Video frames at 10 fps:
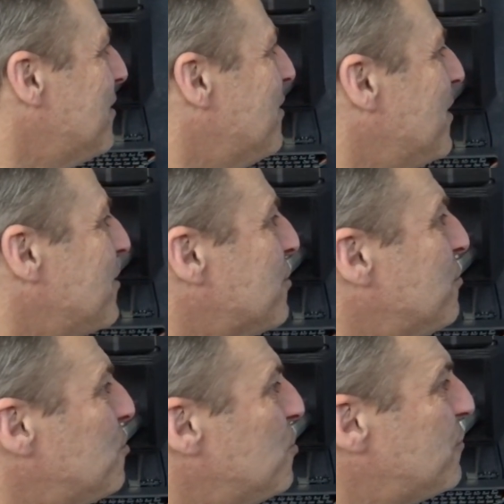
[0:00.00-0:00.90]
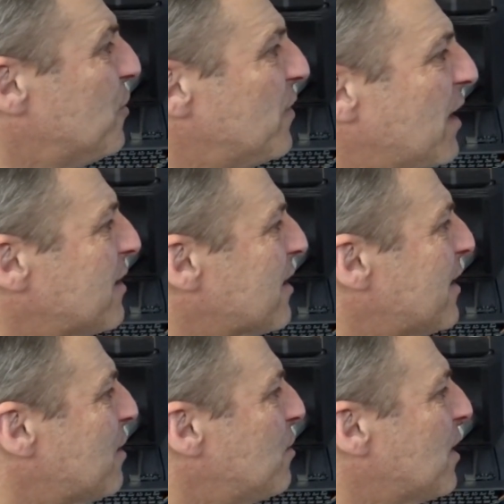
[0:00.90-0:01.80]
Alright, so we've done that,
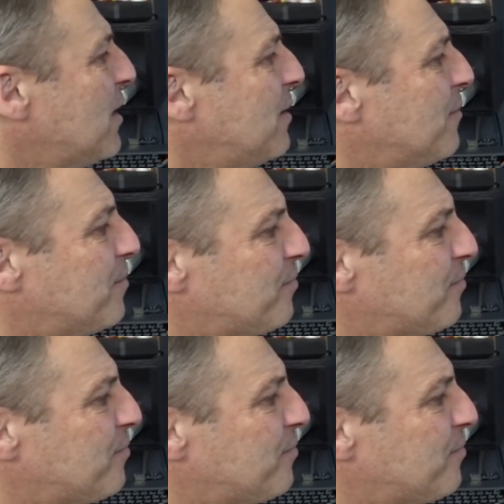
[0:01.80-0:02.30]
click OK,